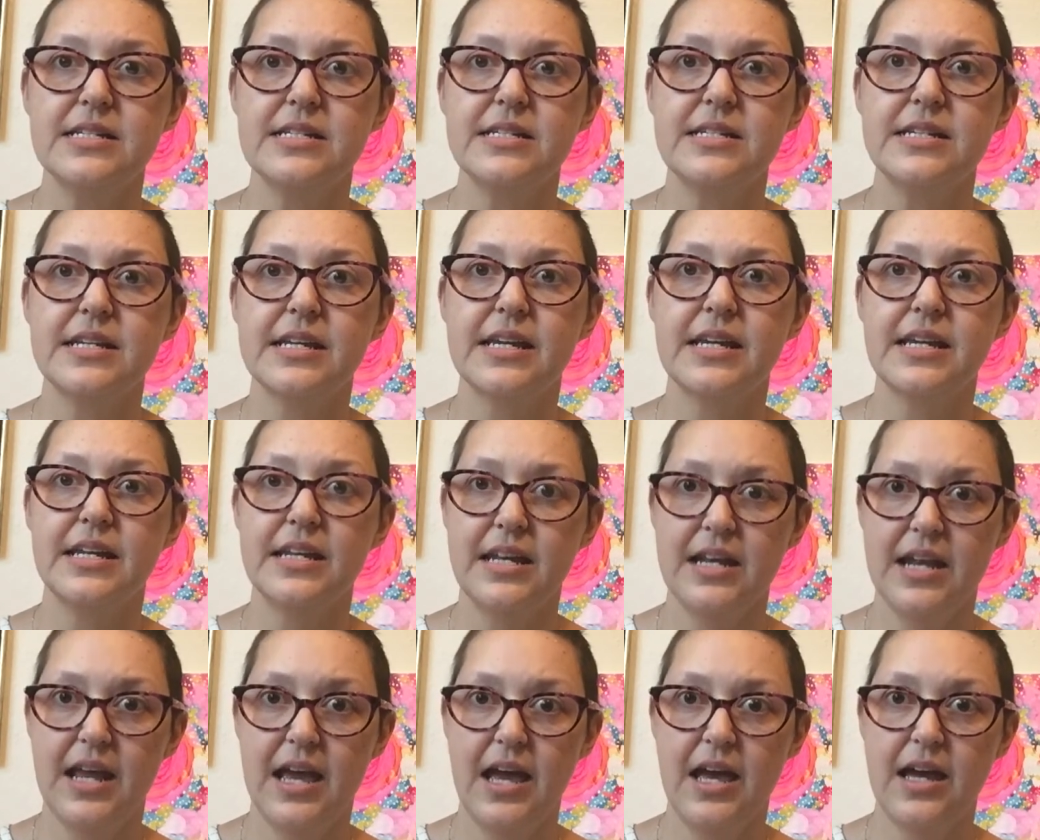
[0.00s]
to
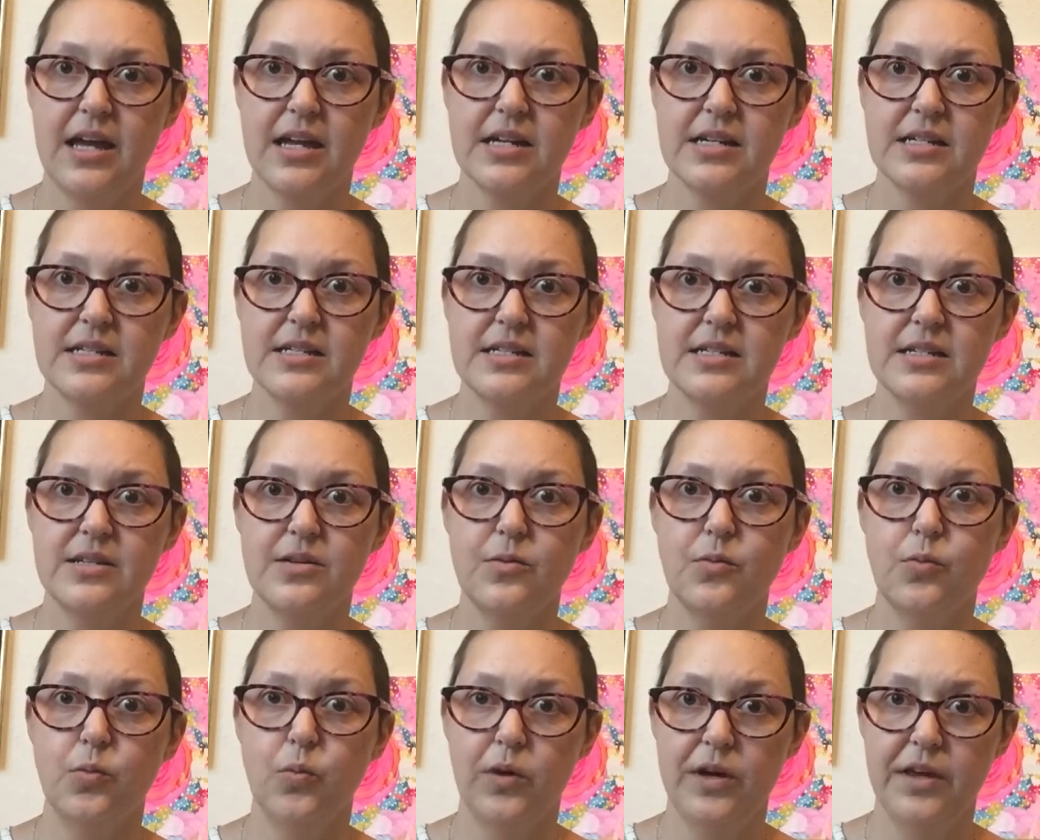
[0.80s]
connect
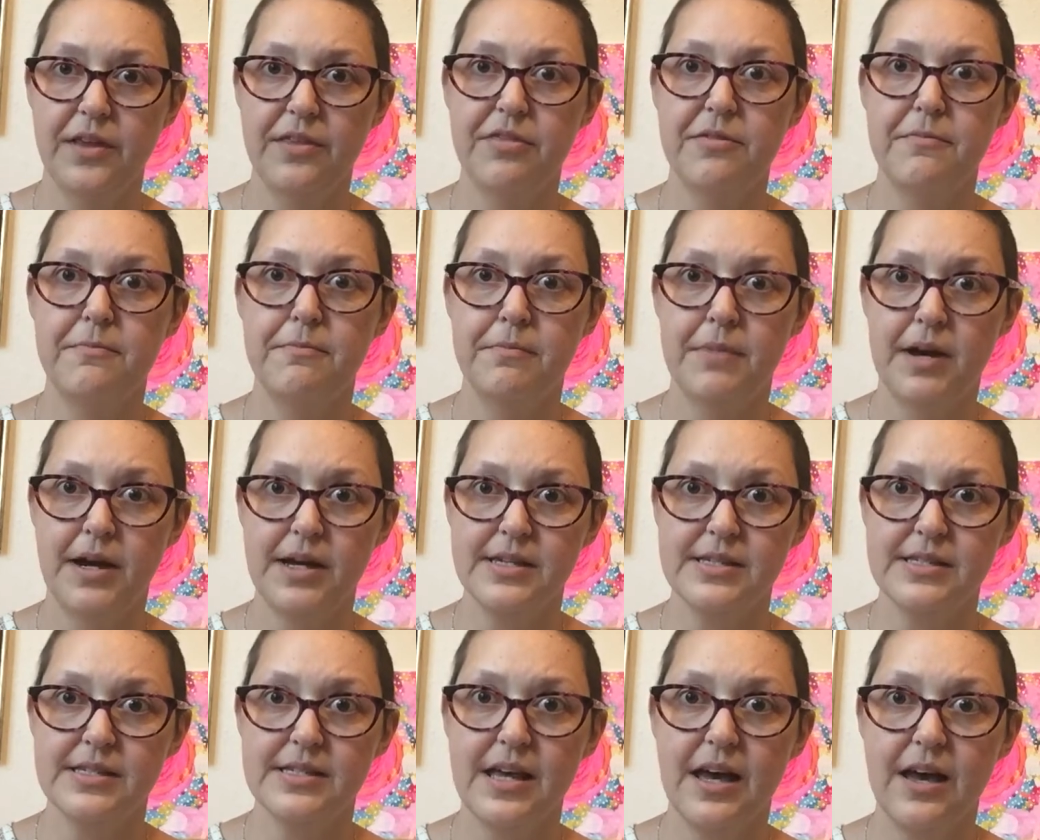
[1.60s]
with
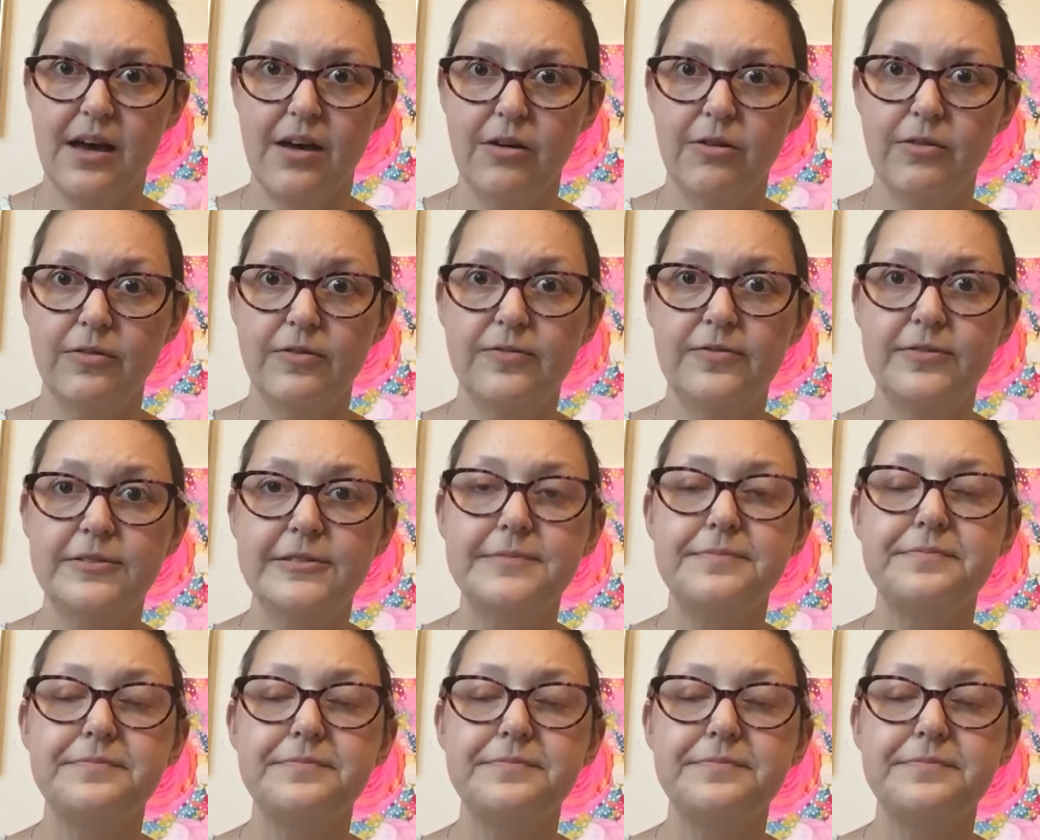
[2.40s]
myself.